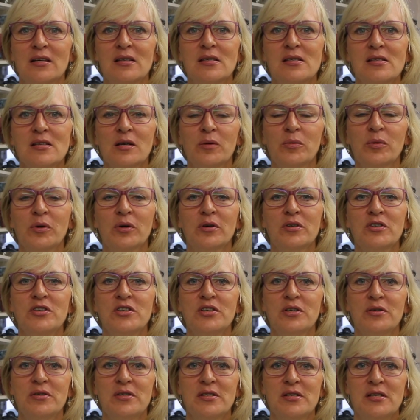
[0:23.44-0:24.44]
So what can
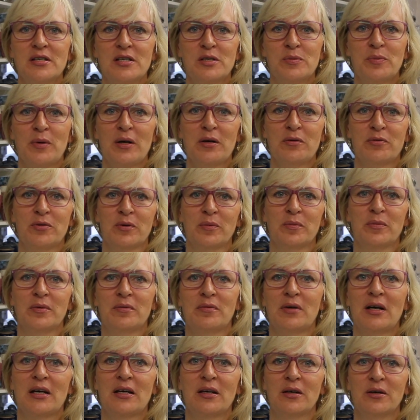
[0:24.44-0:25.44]
students expect from the
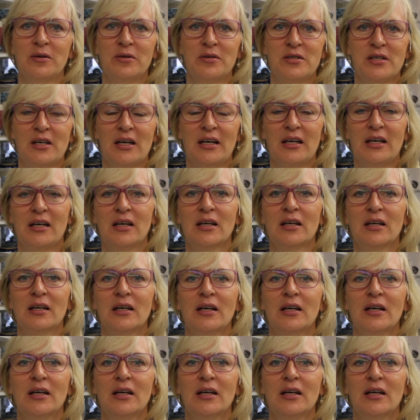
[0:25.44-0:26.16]
RAKU day?